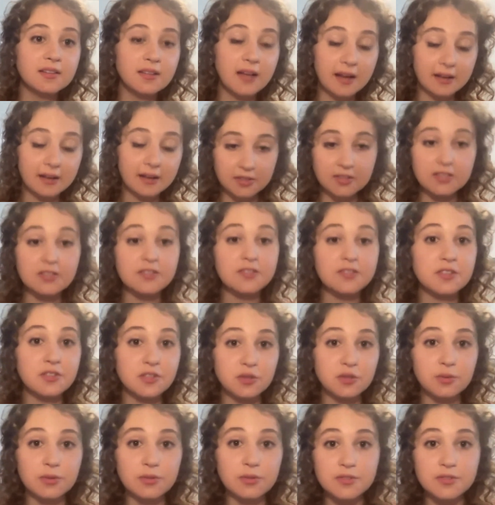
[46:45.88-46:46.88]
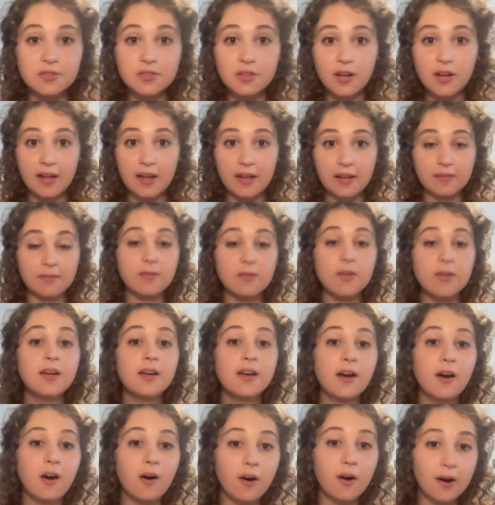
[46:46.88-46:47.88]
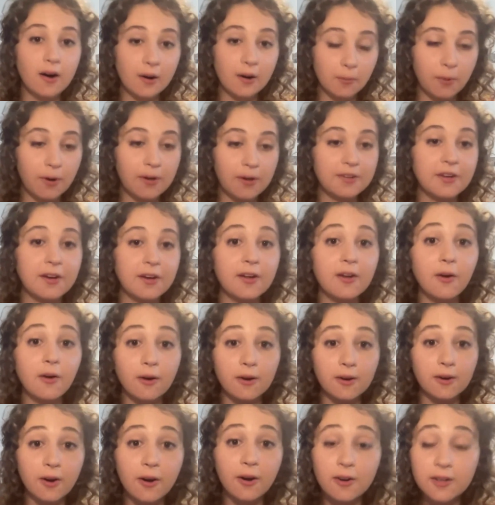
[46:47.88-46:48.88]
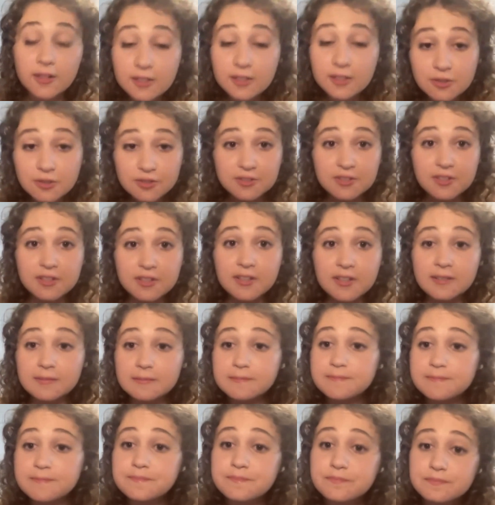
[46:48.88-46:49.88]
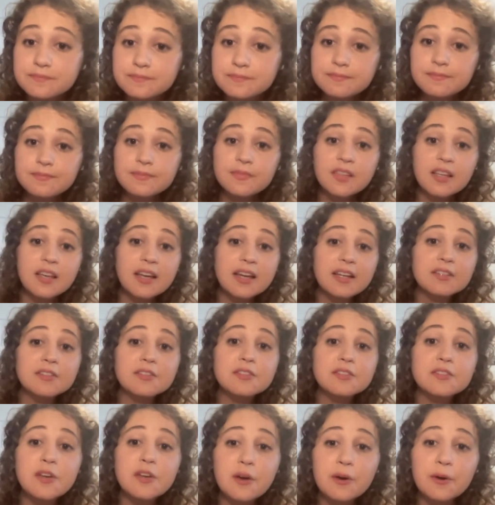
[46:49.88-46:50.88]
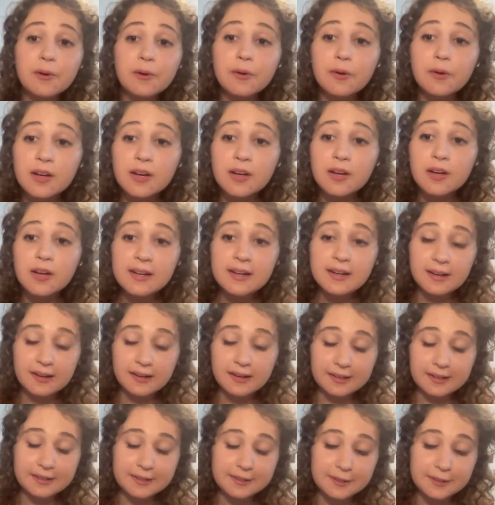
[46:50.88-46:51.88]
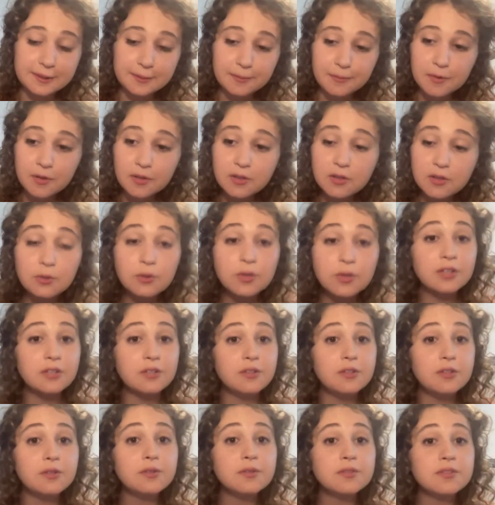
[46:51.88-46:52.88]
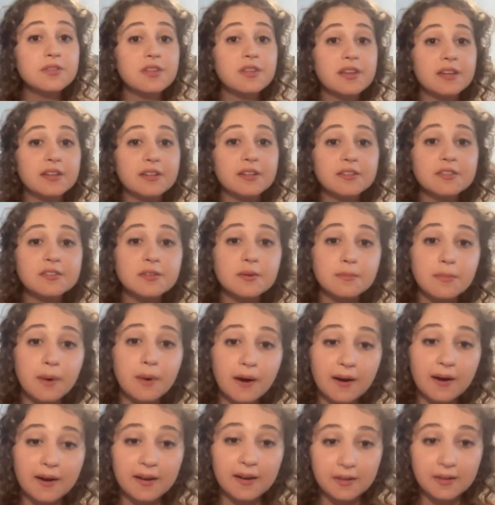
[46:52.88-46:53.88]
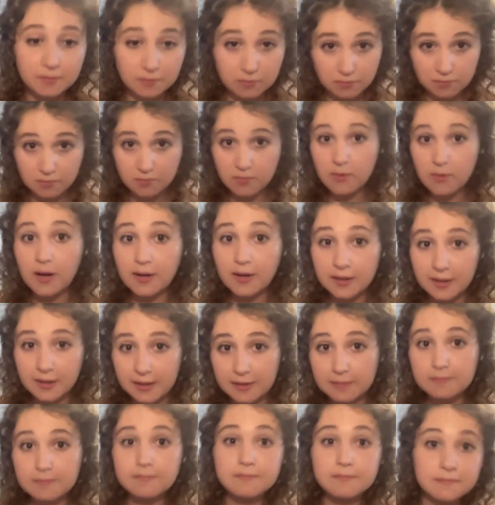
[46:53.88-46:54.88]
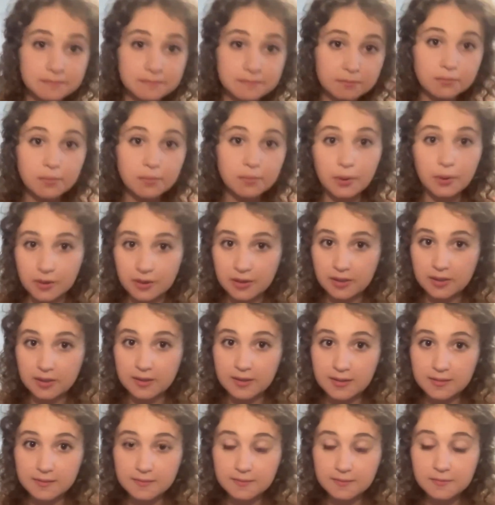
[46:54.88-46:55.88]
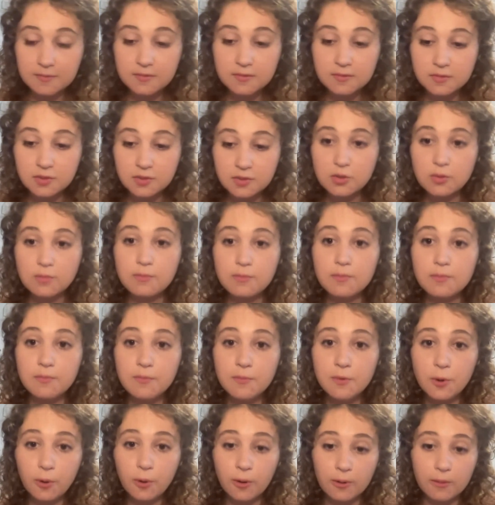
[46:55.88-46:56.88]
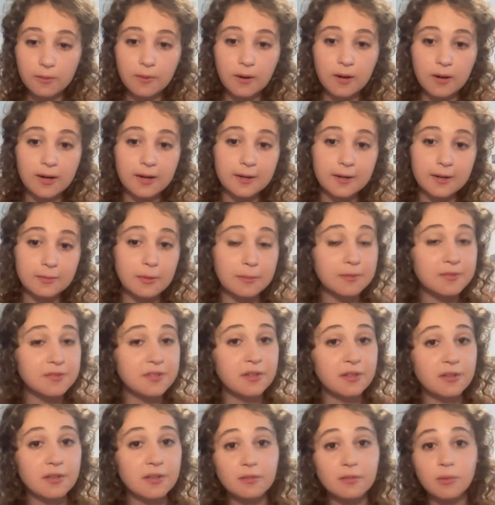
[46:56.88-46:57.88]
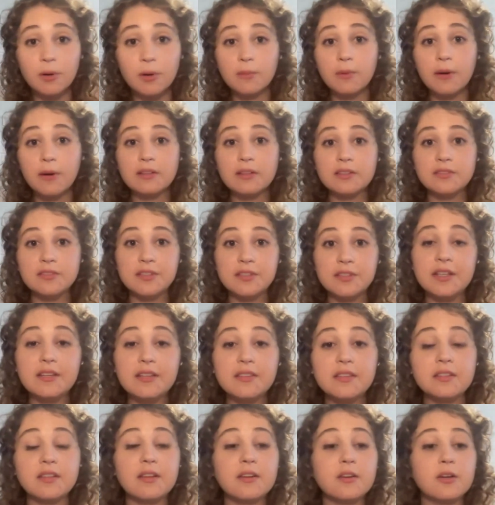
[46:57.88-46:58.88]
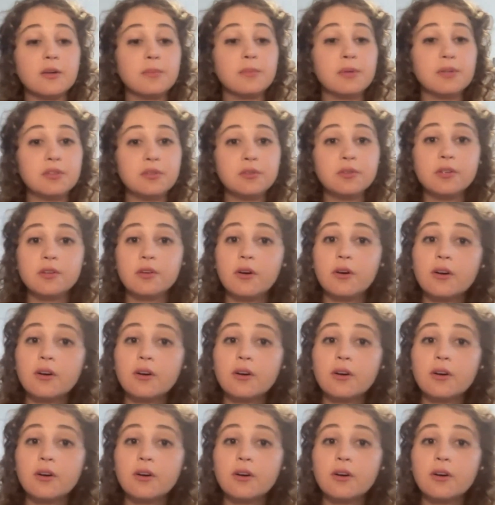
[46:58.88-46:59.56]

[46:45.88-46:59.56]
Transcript: that the constituents and whatnot are interested in. And so you can use this by, again, putting your representative where relevant in the letter, but you can